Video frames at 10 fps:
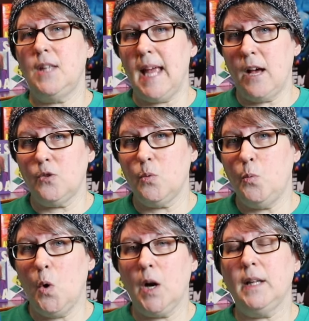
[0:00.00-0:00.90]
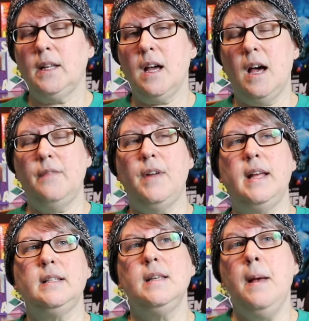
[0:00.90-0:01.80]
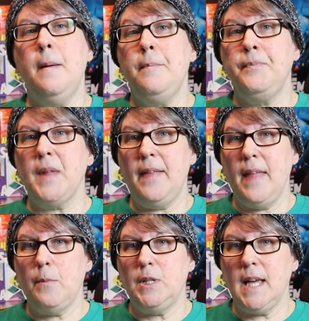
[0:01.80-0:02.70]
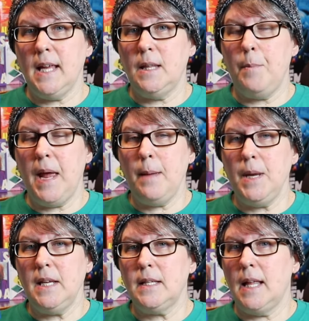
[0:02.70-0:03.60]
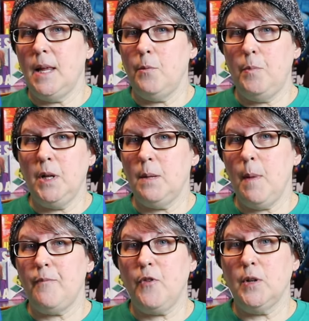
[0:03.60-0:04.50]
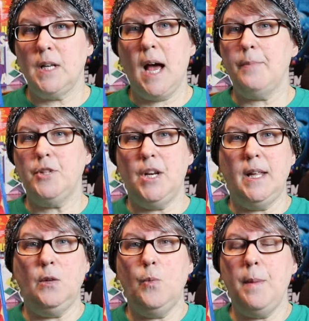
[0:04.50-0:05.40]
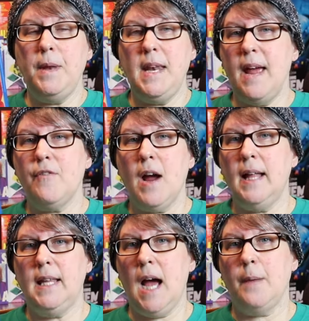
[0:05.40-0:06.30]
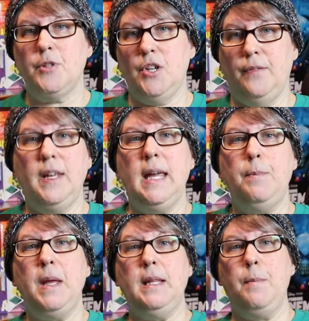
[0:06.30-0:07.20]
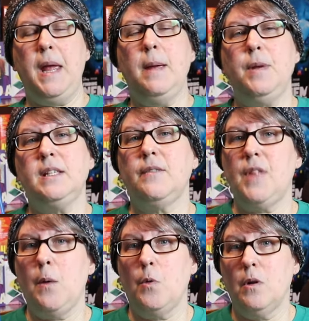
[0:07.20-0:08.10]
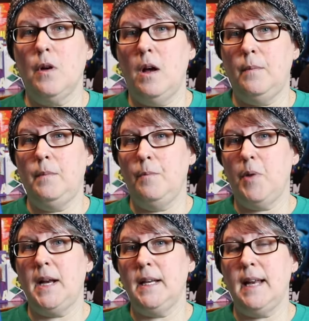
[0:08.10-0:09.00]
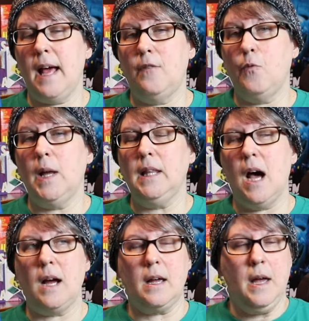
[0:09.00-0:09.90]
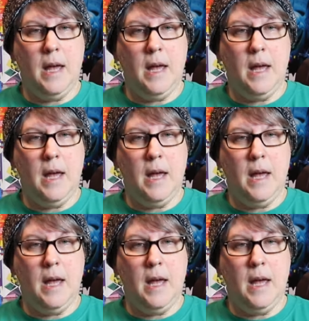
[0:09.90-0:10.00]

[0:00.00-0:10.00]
The gals would work at the convents and they would take the babies and they would put them up for adoption. And the women never had the option of keeping the babies if they were uh, pregnant out of wedlock.